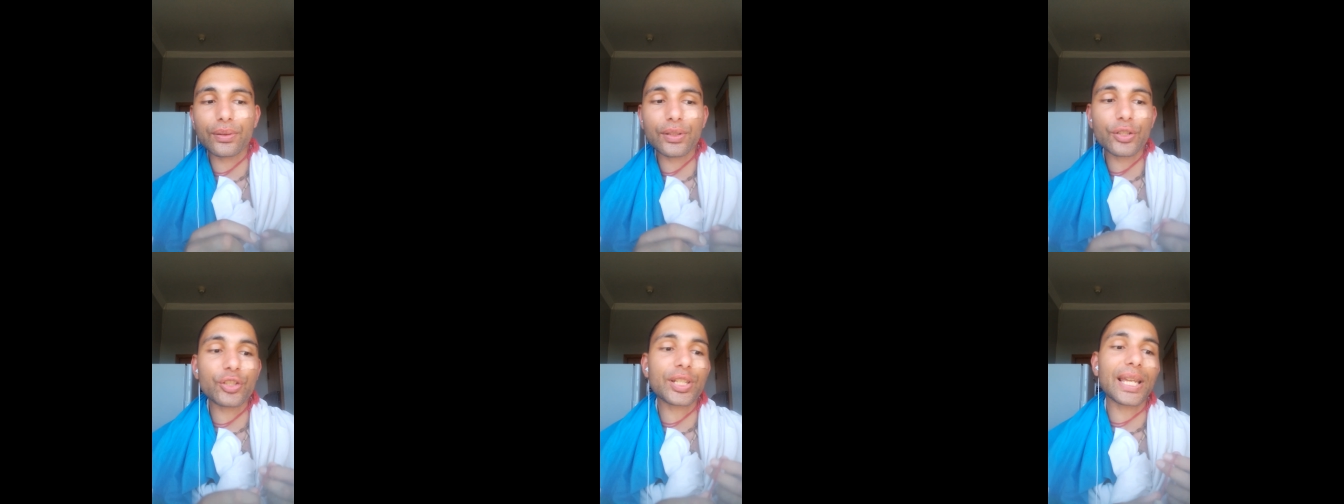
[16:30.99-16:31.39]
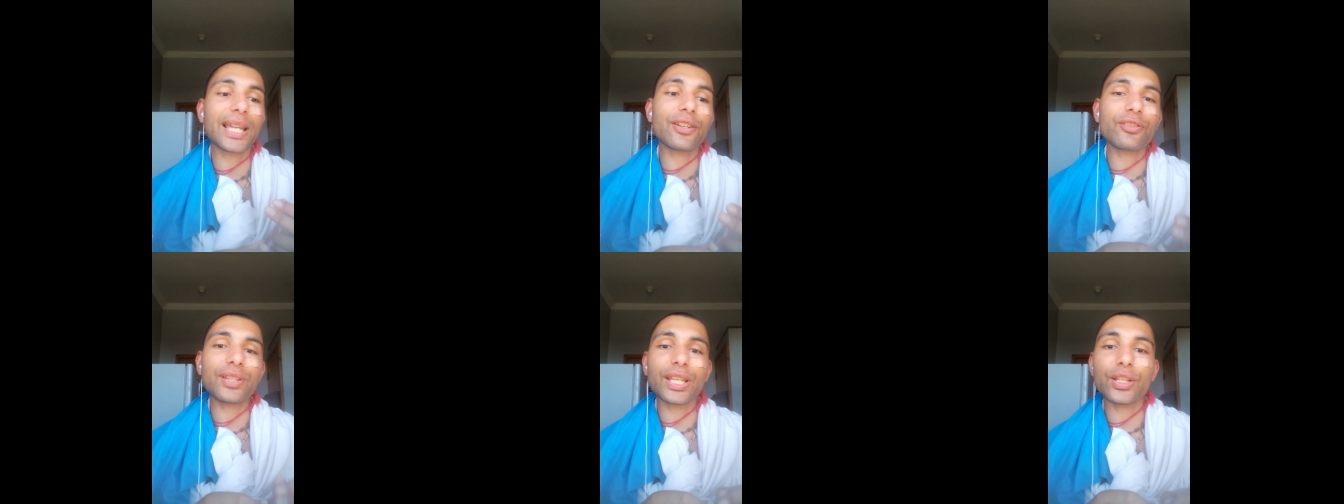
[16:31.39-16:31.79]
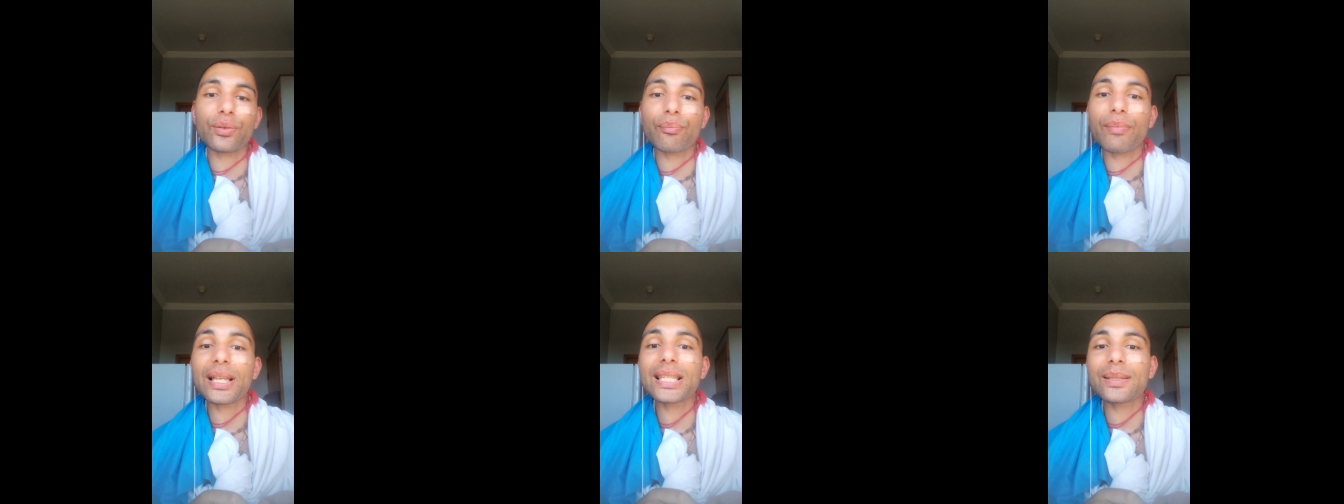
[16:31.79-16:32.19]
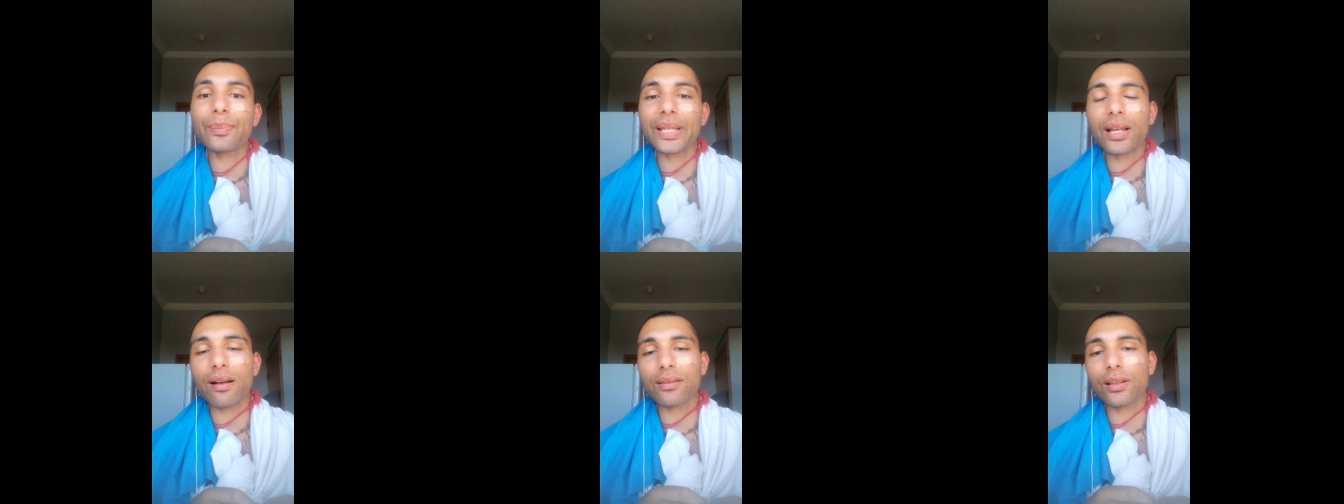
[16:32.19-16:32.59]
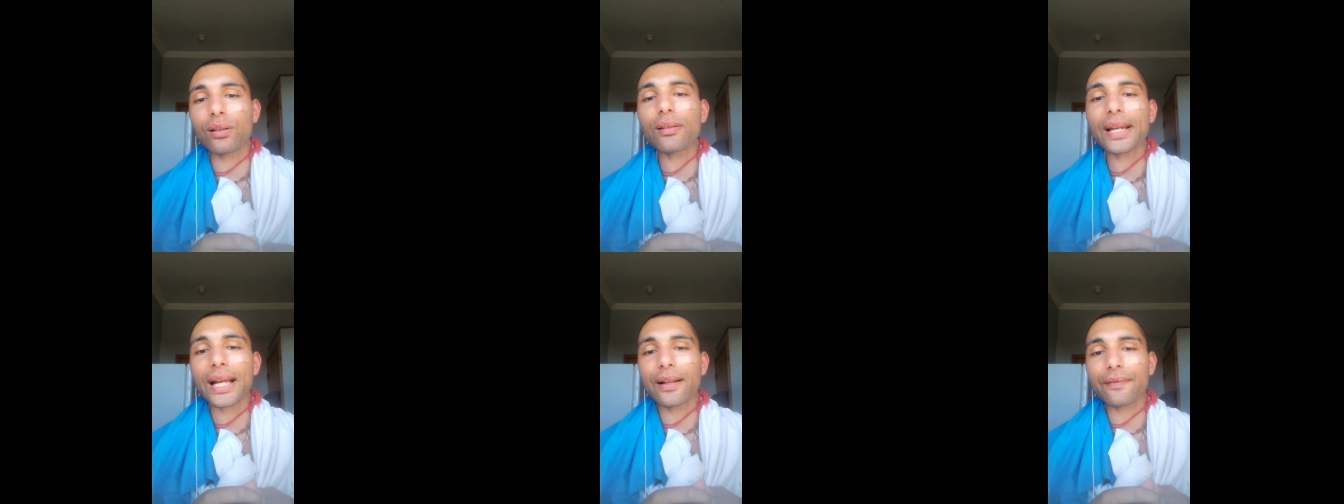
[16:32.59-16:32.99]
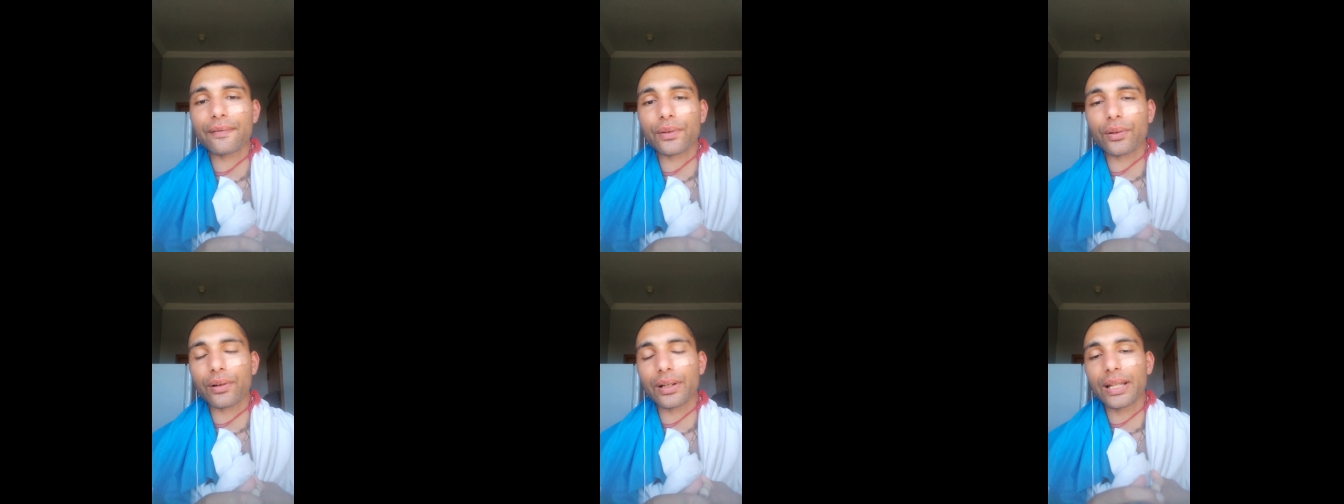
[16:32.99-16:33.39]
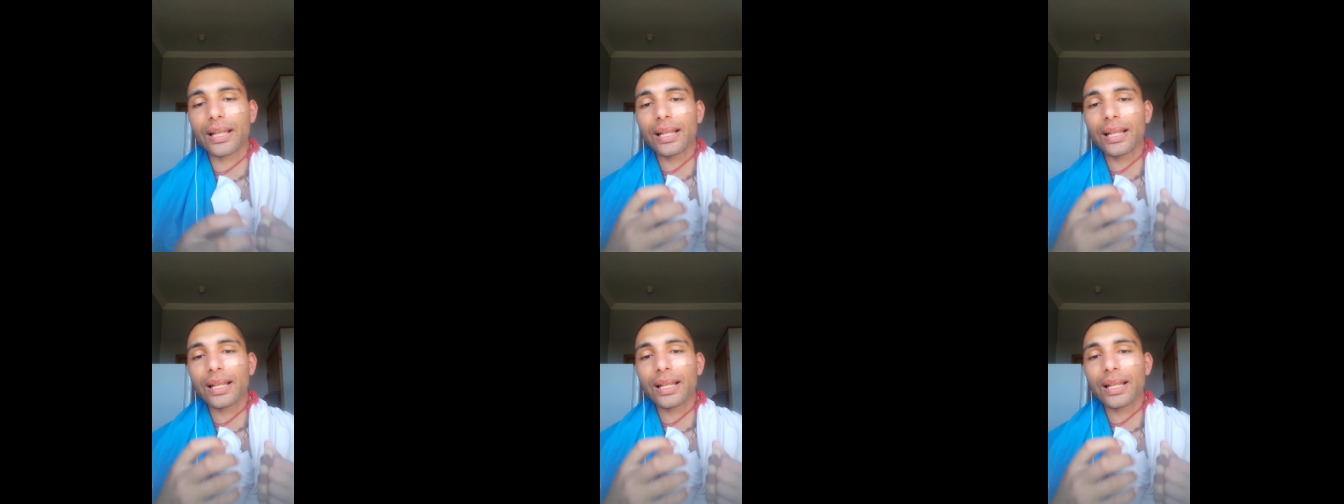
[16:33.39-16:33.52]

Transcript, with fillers: the change that you must be on the lookout for